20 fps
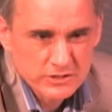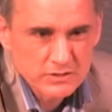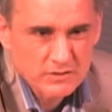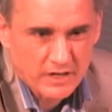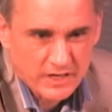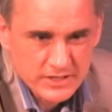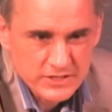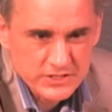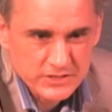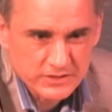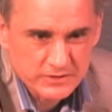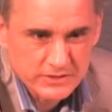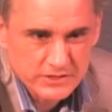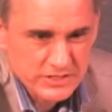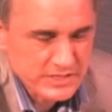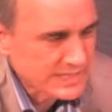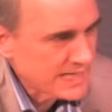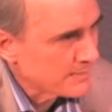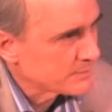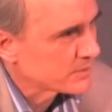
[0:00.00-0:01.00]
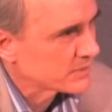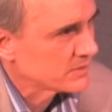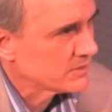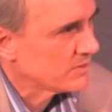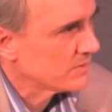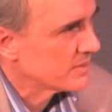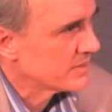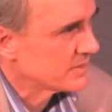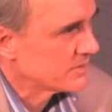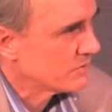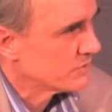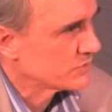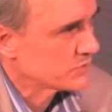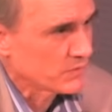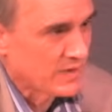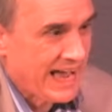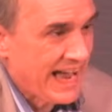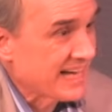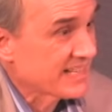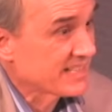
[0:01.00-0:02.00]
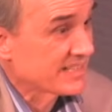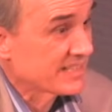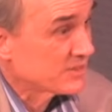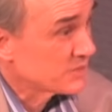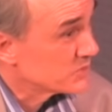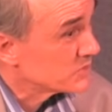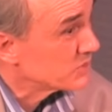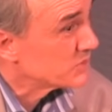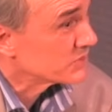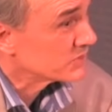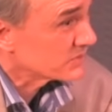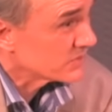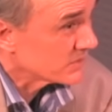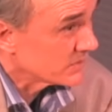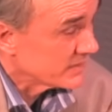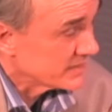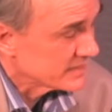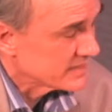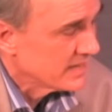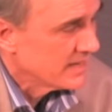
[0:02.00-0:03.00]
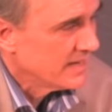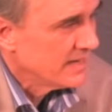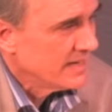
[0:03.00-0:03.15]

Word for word: too, aren't you? You're skeptical that those were actually true stories.